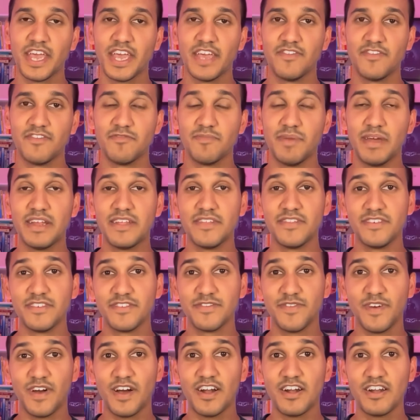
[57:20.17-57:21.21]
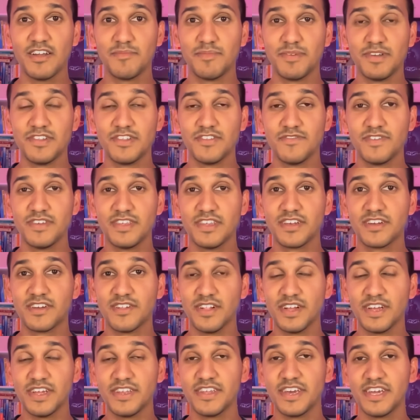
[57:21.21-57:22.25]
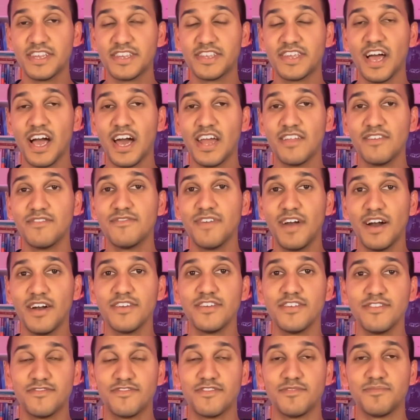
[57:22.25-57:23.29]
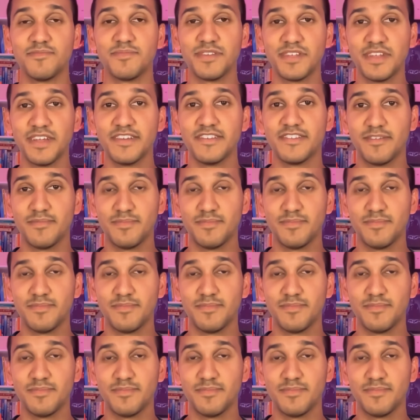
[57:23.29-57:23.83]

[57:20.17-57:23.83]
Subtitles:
If you've made it this far, it means you've gleaned a ton of value from today's